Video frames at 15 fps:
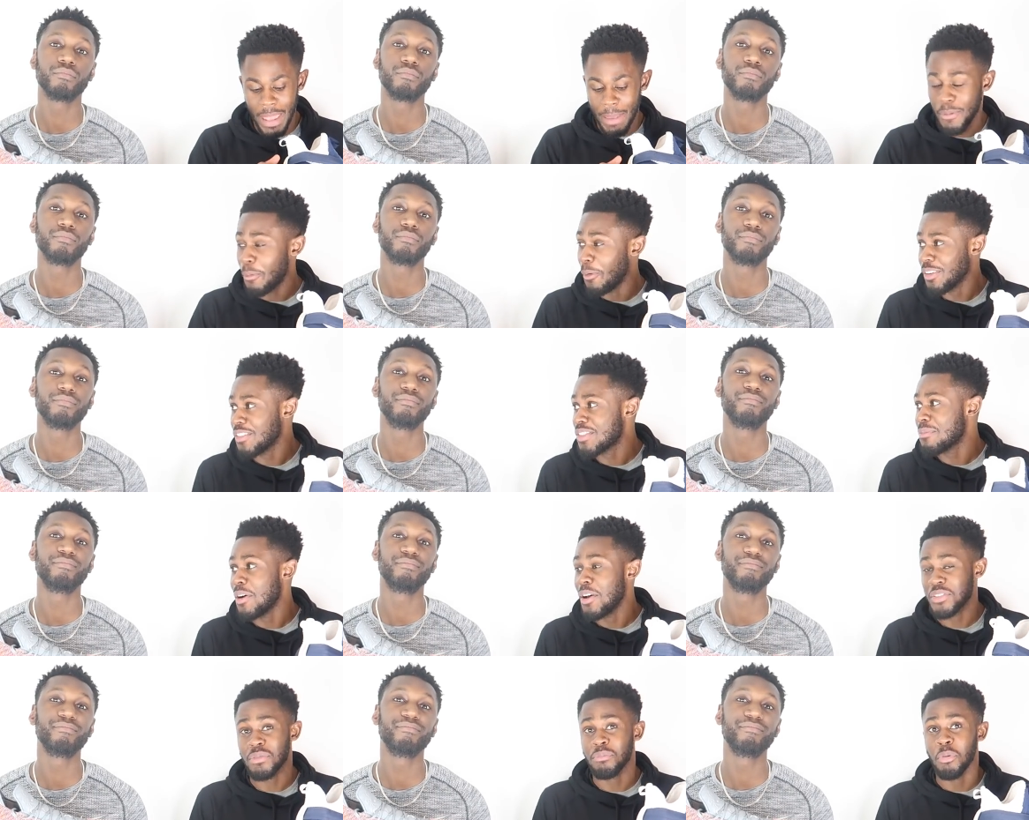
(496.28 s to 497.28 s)
Speaker 1: maybe one of the
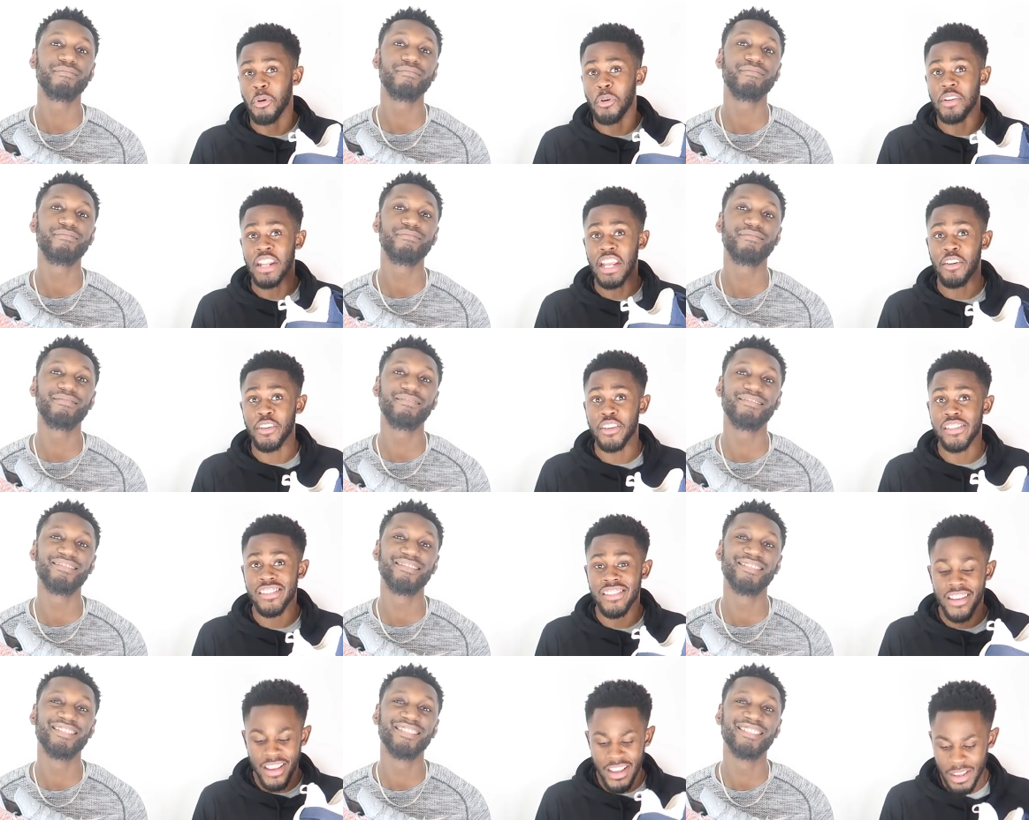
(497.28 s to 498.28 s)
most important
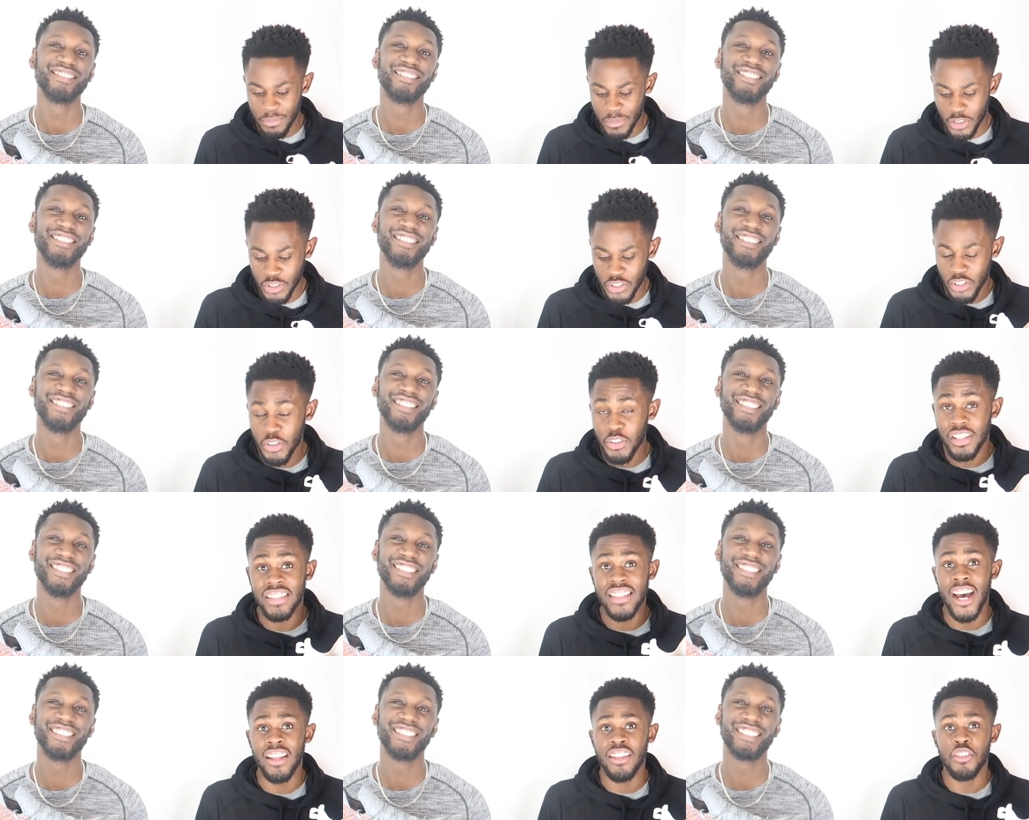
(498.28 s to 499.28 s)
areas because you're
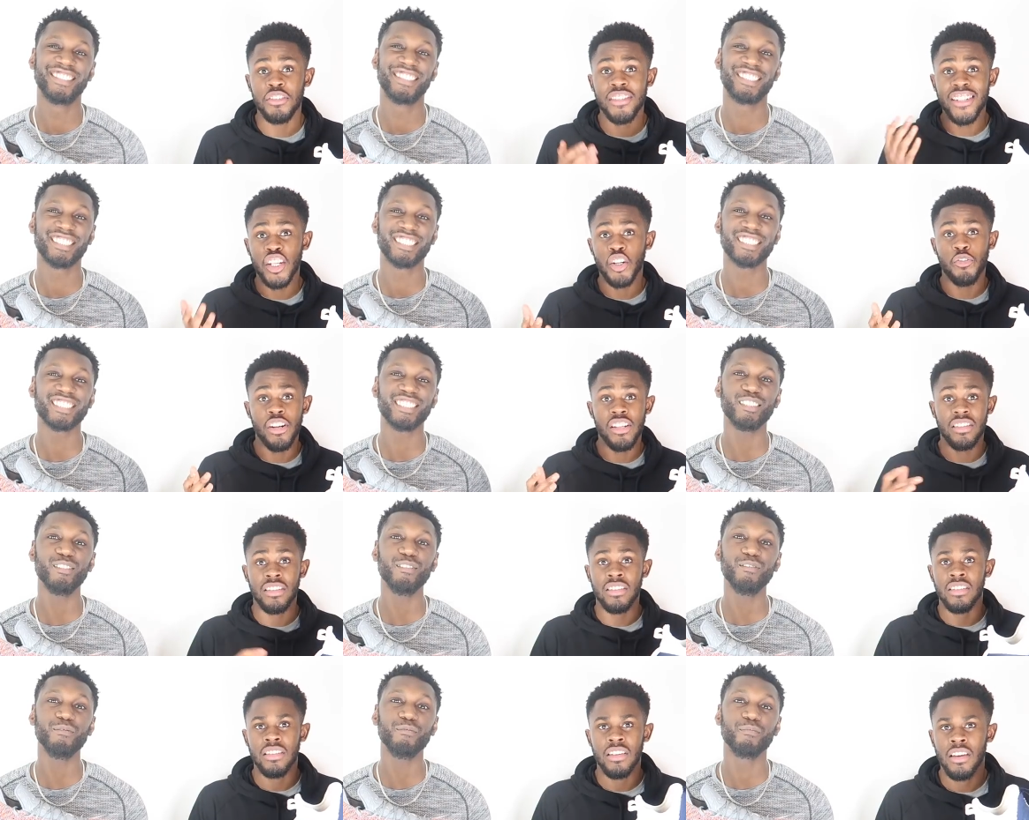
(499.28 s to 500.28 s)
looking down and you're seeing
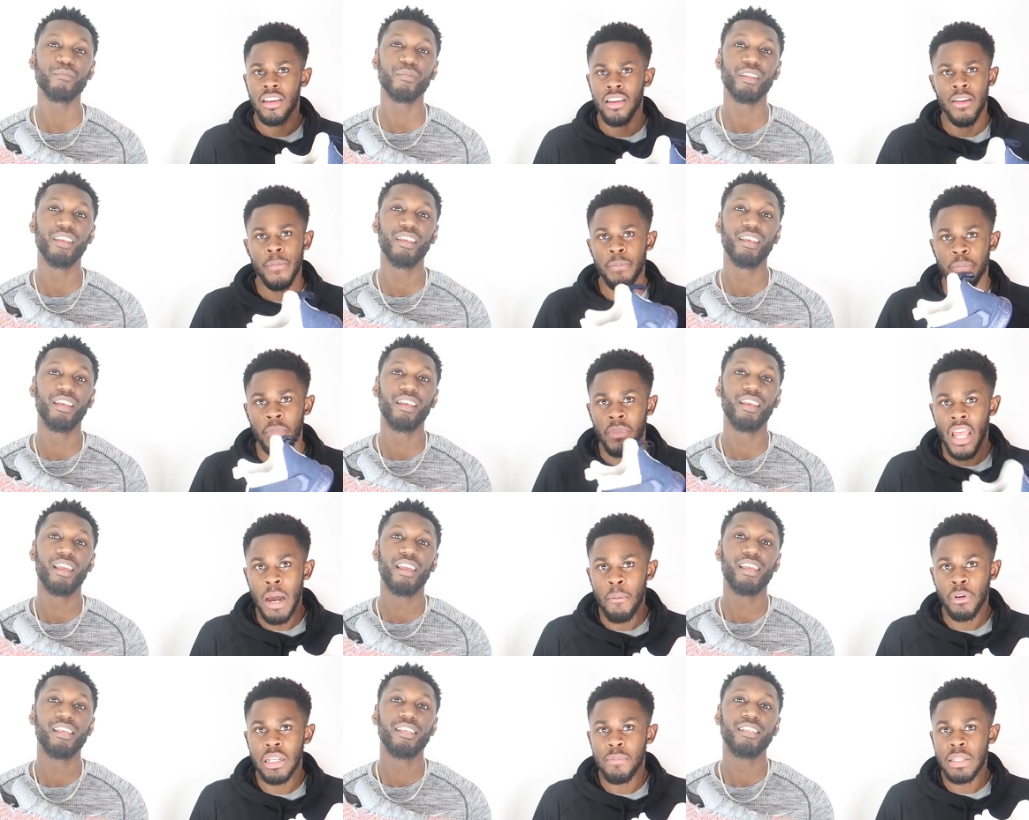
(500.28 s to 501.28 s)
creases.
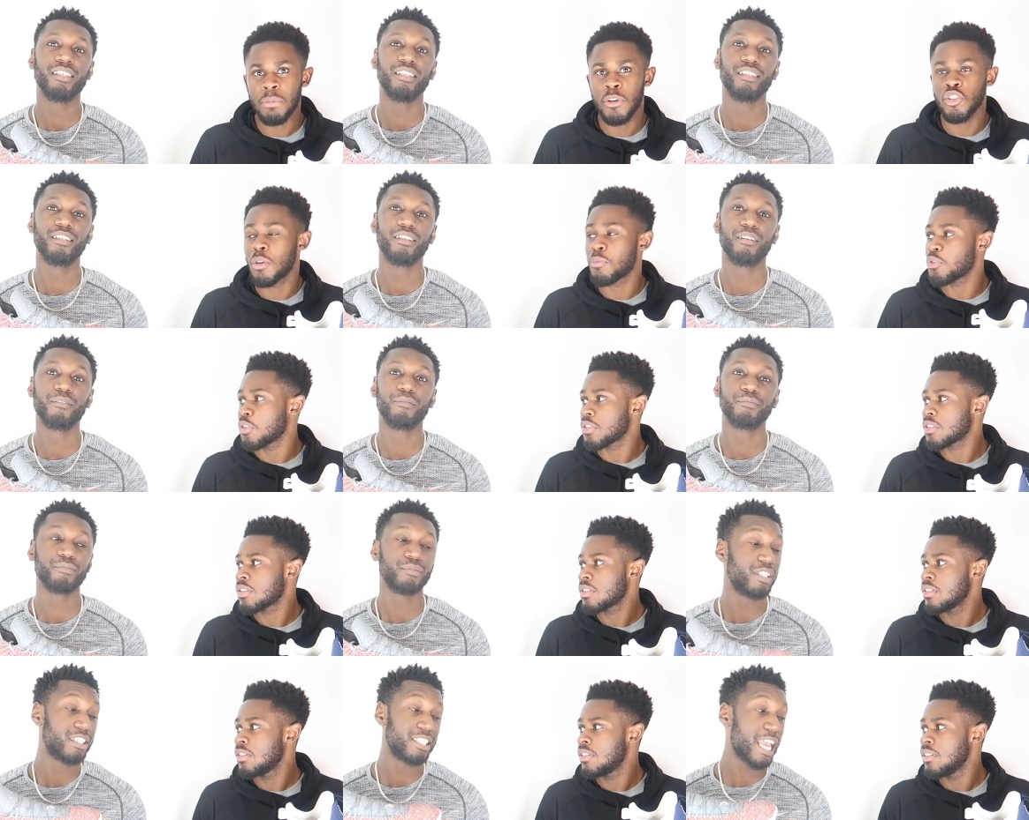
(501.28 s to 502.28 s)
Speaker 2: I'm gonna miss my jump
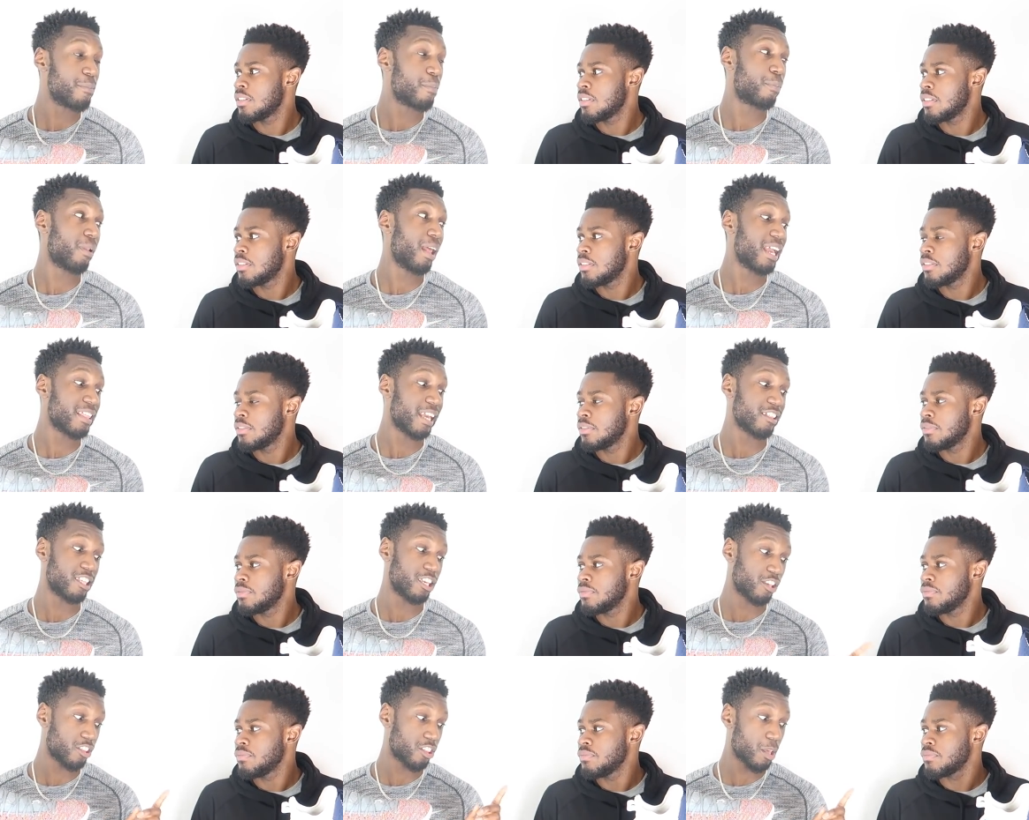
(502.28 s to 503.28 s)
shots. The same applies
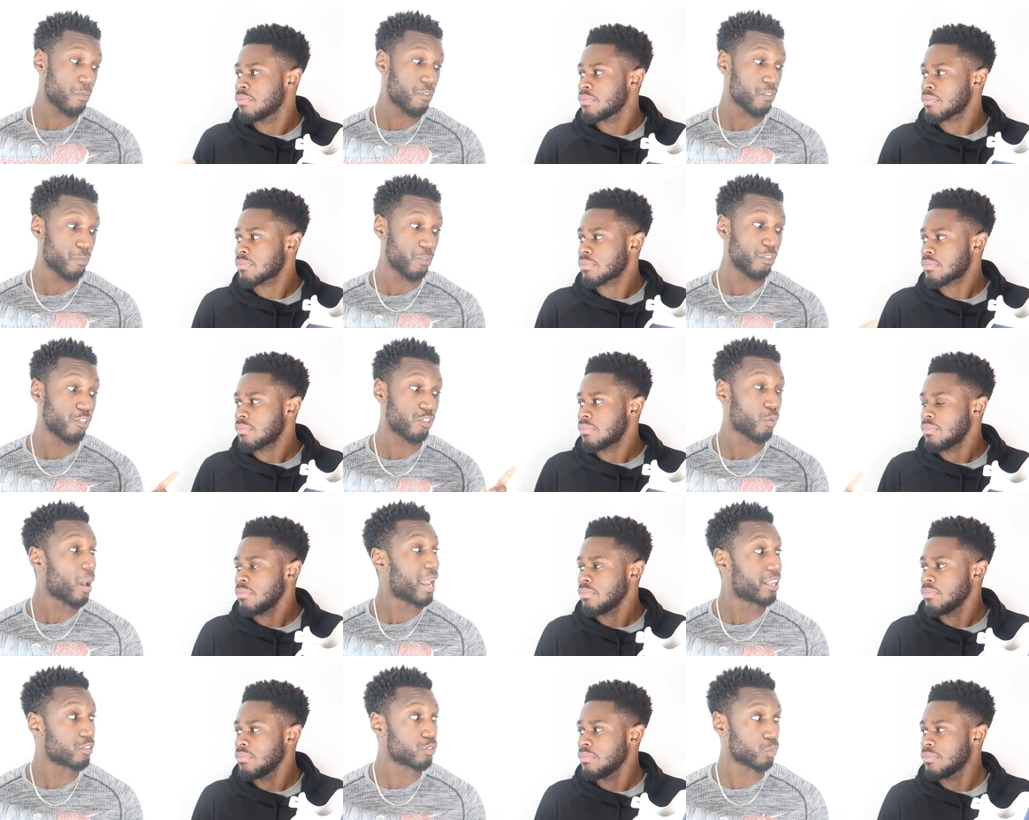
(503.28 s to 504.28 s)
actually because some of them are in
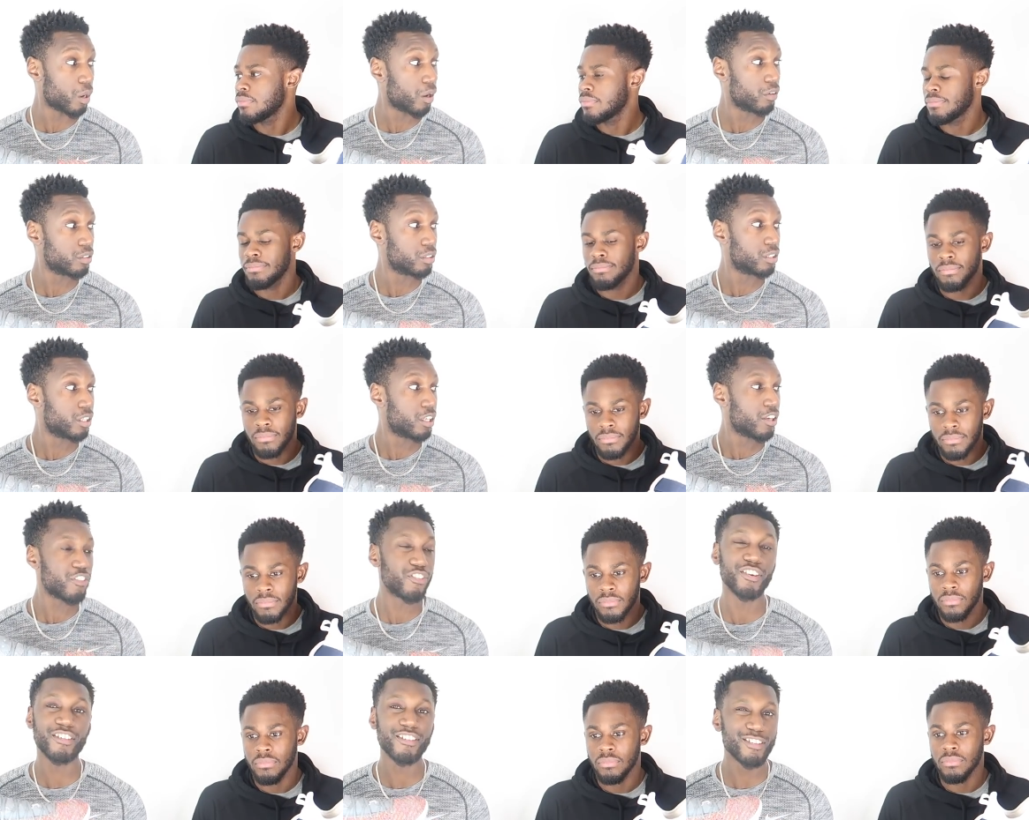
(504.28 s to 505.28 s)
suede as well.
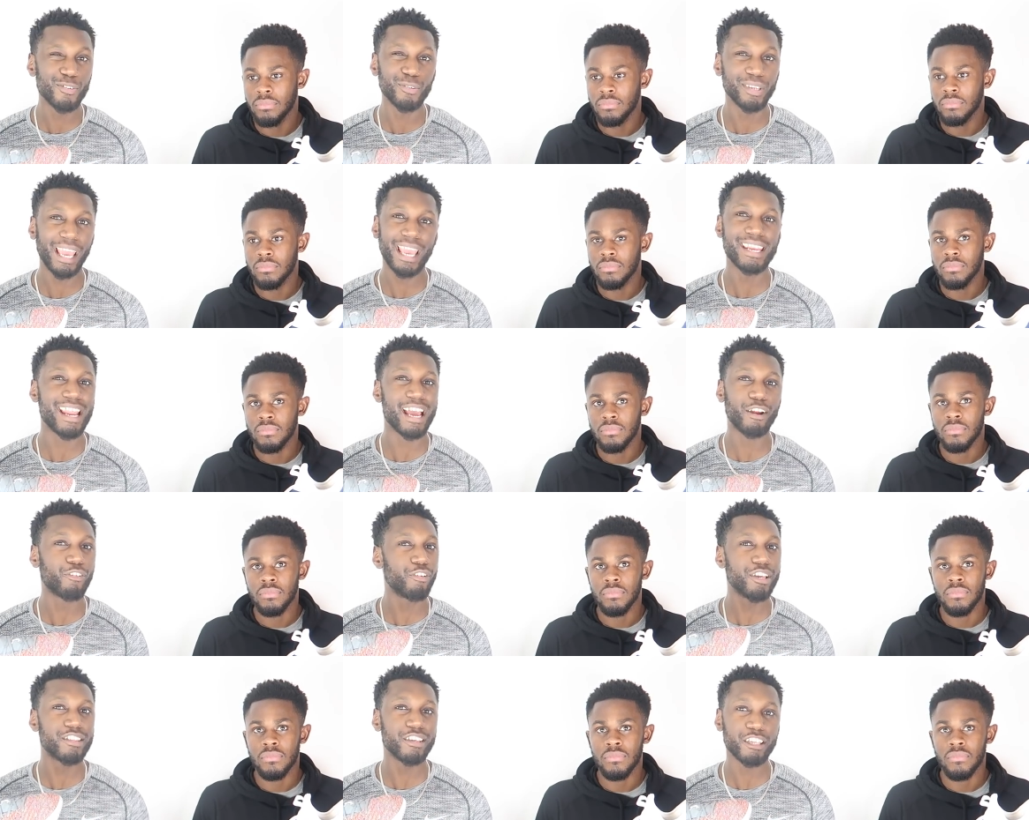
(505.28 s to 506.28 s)
So you're still getting that
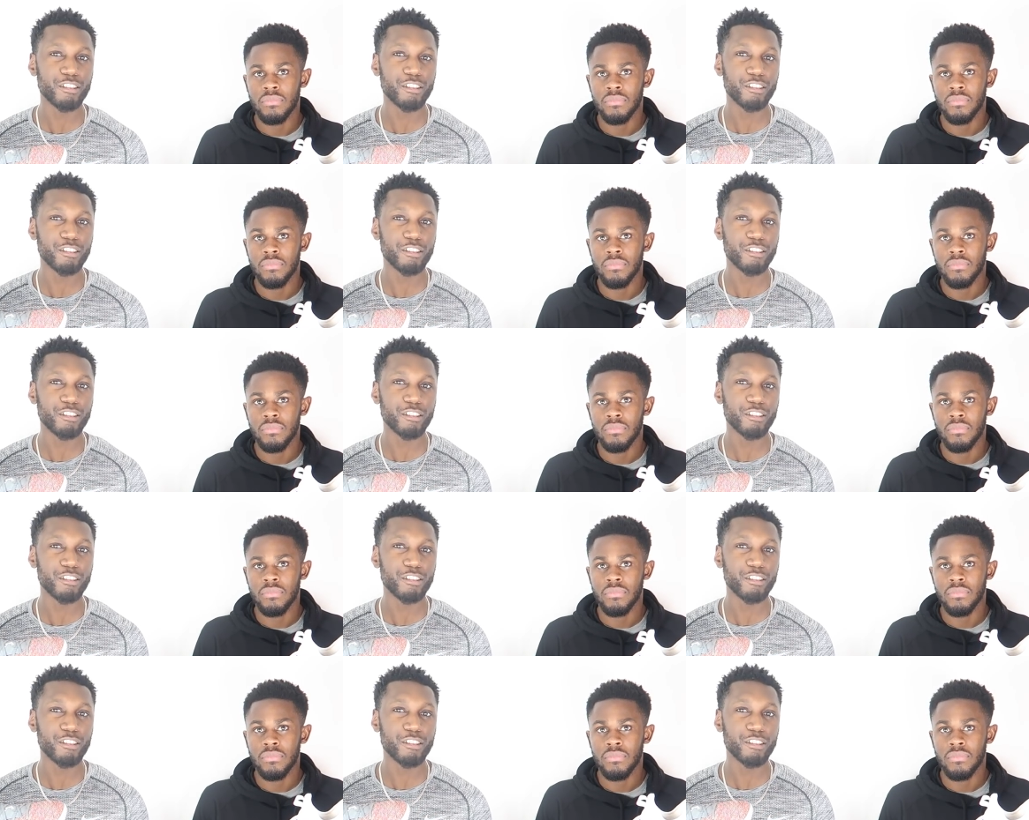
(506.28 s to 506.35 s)
crease